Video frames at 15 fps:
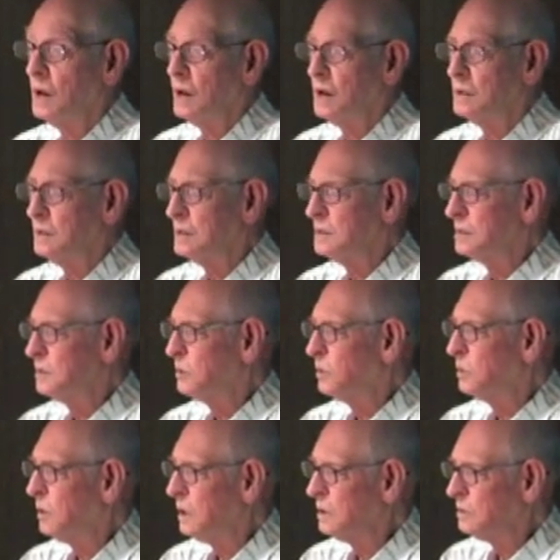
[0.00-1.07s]
And I said, well,
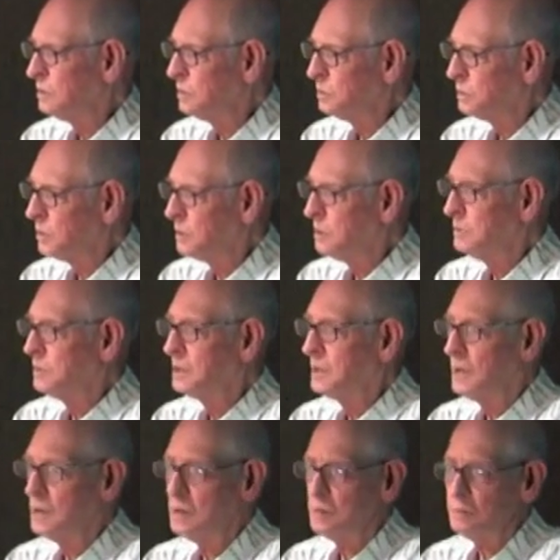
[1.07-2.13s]
why don't you pull them and
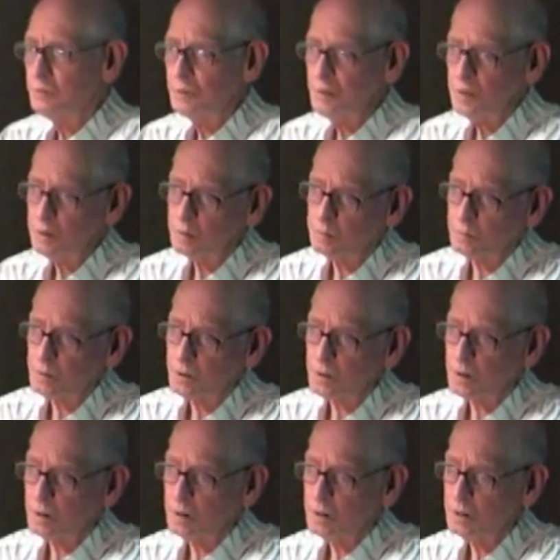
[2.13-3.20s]
hand feed them,
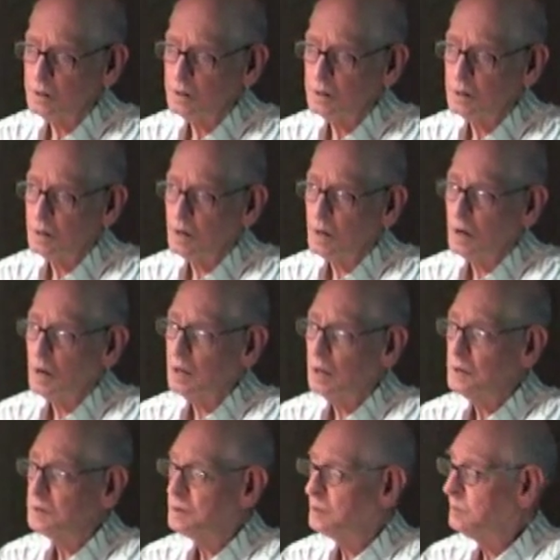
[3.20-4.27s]
Perry? And
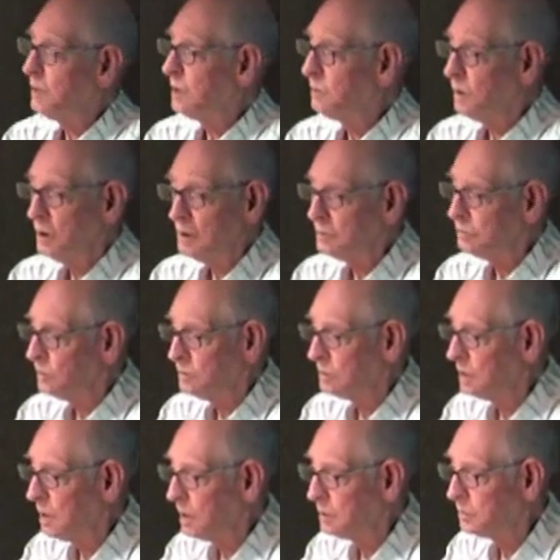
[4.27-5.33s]
he said, my wife won't
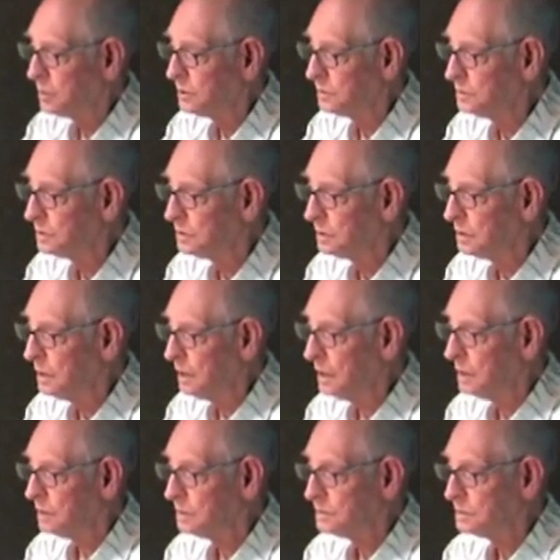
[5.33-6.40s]
allow birds in her
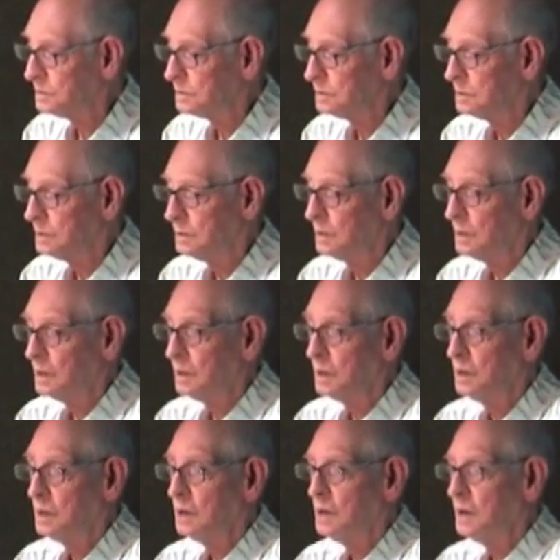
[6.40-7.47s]
house.
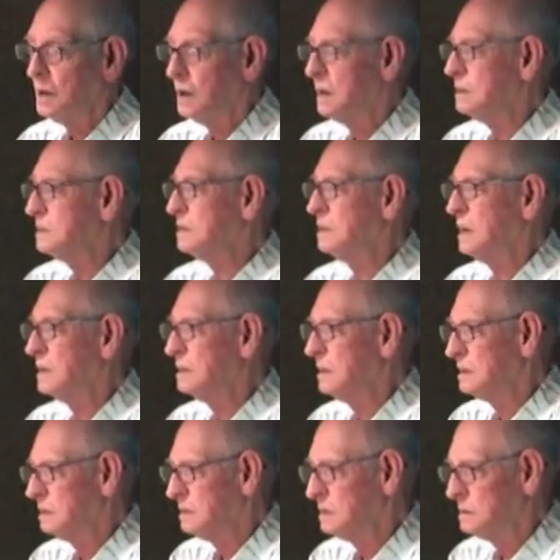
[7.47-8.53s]
I said, I'd
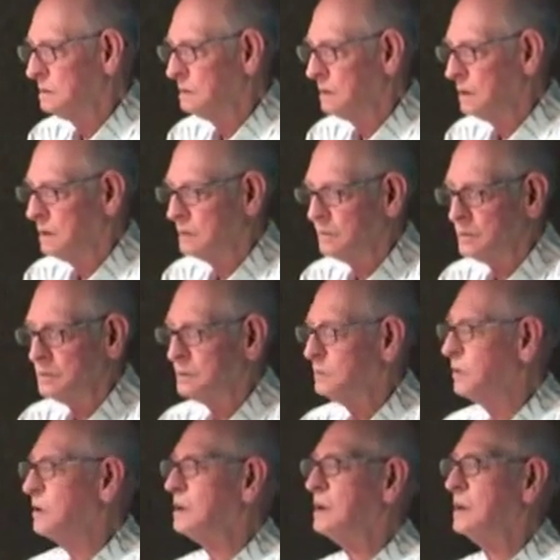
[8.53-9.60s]
get a new wife. He said,
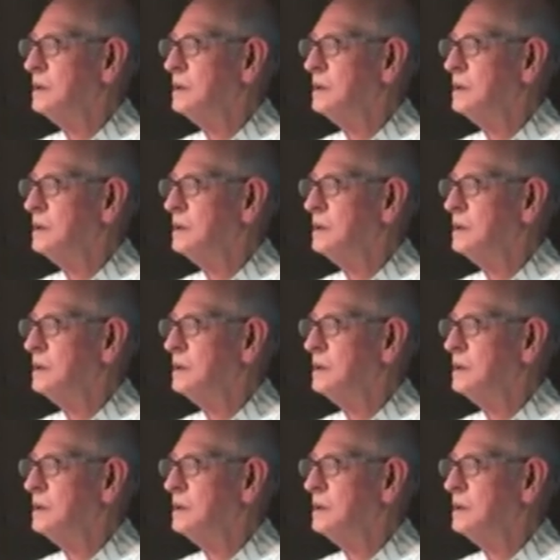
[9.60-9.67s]
well,